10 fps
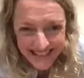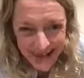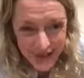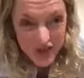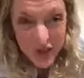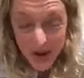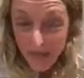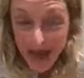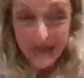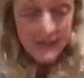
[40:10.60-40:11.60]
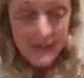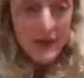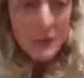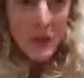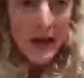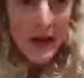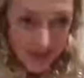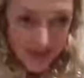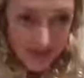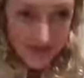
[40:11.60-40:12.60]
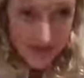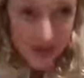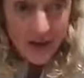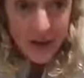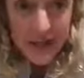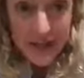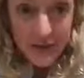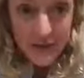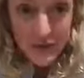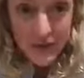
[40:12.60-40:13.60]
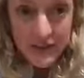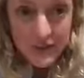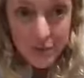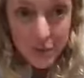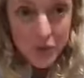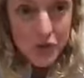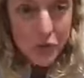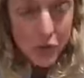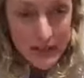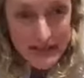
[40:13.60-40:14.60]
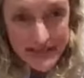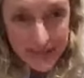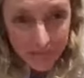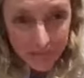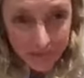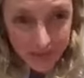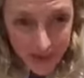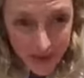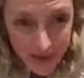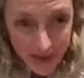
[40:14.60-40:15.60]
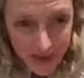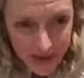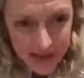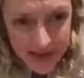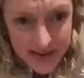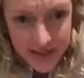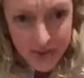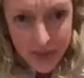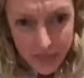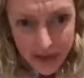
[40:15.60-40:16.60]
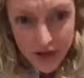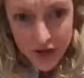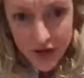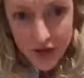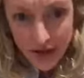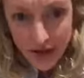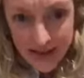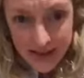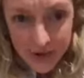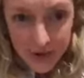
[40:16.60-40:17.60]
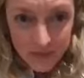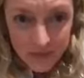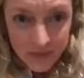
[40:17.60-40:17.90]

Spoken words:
So it's not a massively wide pigeon. Tuck your heels in towards your groins. It doesn't need to be a pigeon in a right angle.